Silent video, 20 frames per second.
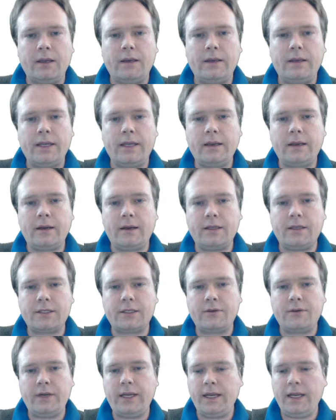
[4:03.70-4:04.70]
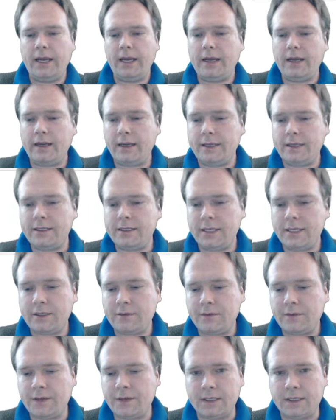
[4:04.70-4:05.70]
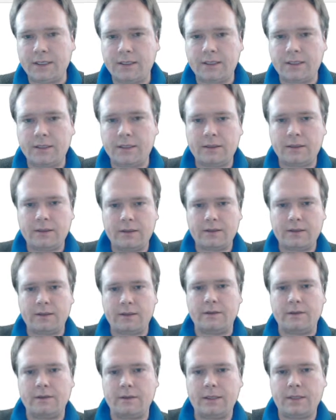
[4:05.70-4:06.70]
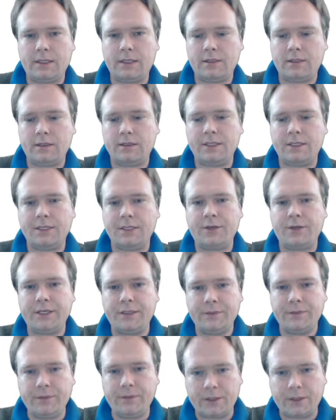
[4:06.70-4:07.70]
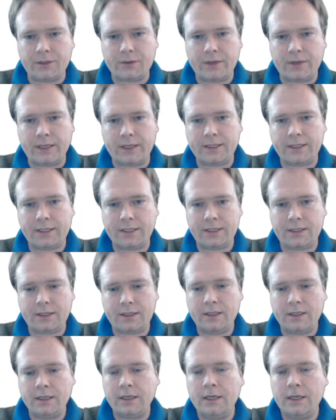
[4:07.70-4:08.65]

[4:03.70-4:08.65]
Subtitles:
Let us create a test for this. So this is our situation. We want to create a test.